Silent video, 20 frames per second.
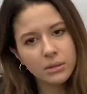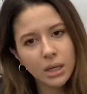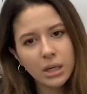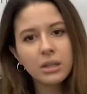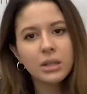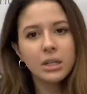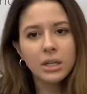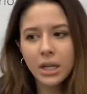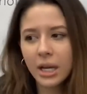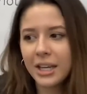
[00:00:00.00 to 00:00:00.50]

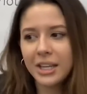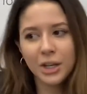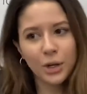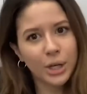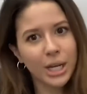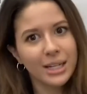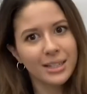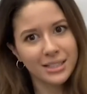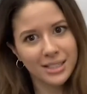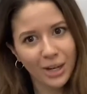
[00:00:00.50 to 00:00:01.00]
You
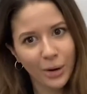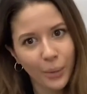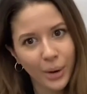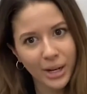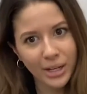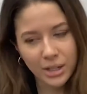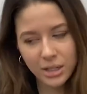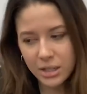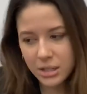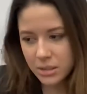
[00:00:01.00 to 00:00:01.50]
can do
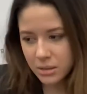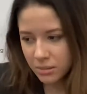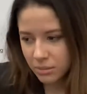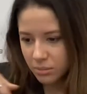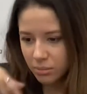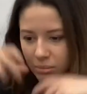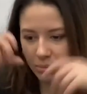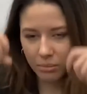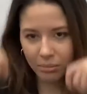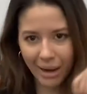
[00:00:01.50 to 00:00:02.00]
it, you can
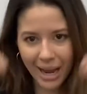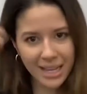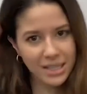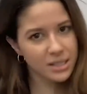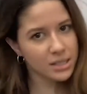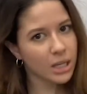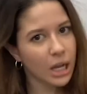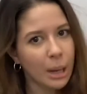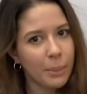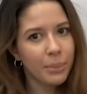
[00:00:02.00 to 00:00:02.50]
just
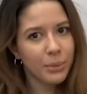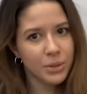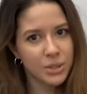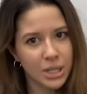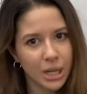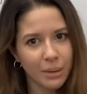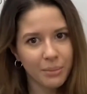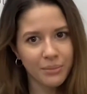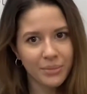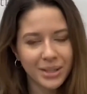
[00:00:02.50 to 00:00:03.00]
mask up or
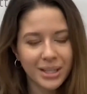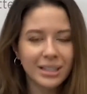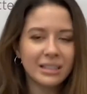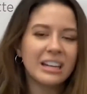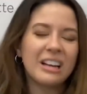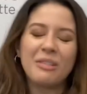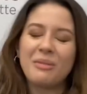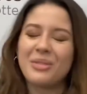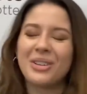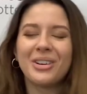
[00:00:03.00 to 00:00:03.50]
something.
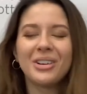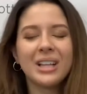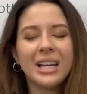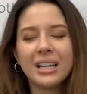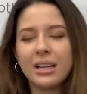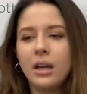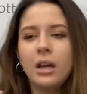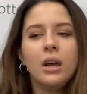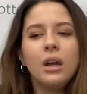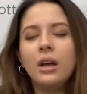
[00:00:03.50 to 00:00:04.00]
No, they're
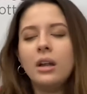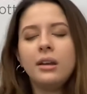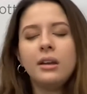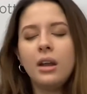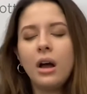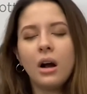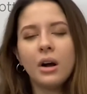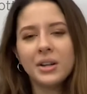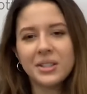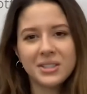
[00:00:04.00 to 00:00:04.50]
like,
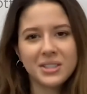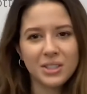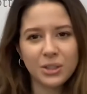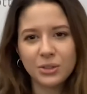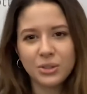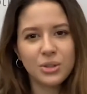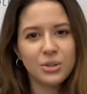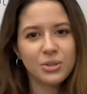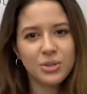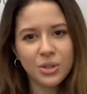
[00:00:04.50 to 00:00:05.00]
no, it's
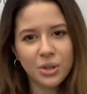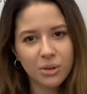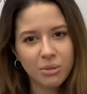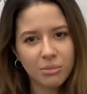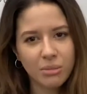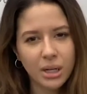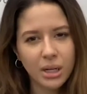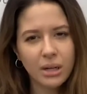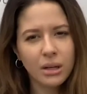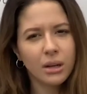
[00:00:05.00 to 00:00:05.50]
still too soon.
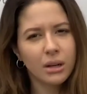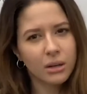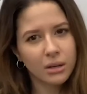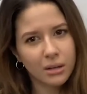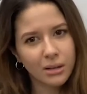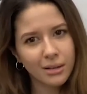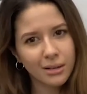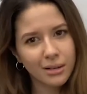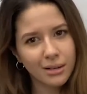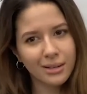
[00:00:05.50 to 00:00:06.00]

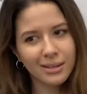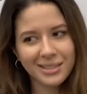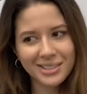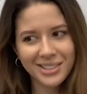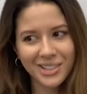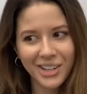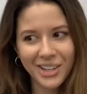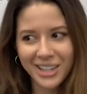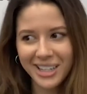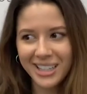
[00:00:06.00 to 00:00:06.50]

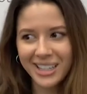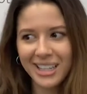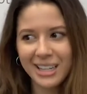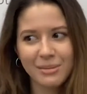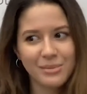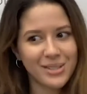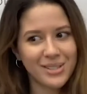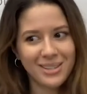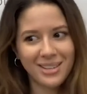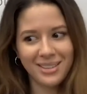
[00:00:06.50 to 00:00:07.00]
So you're gonna let
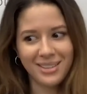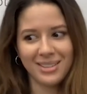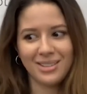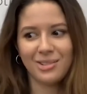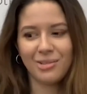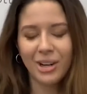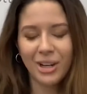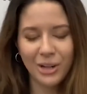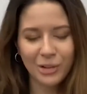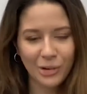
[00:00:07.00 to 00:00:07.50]
them sit in
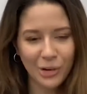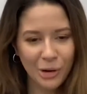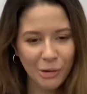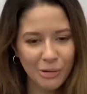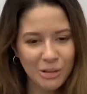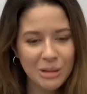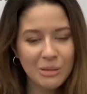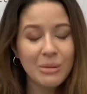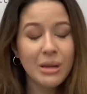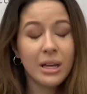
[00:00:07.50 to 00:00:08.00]
this regular
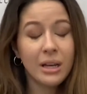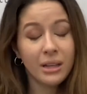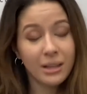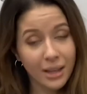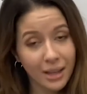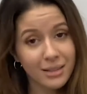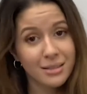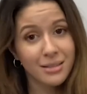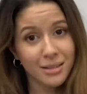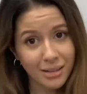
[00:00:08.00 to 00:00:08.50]
heart rhythm?
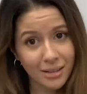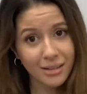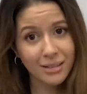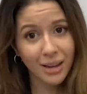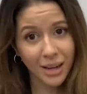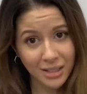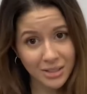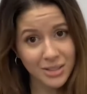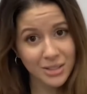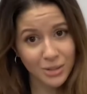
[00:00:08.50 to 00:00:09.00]
Yes,
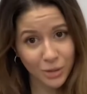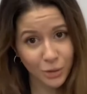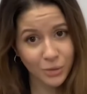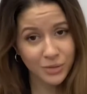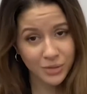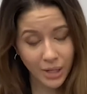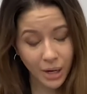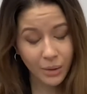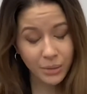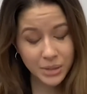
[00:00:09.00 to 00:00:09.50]
as it
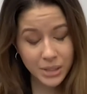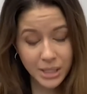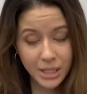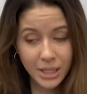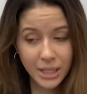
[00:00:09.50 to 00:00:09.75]
turns out.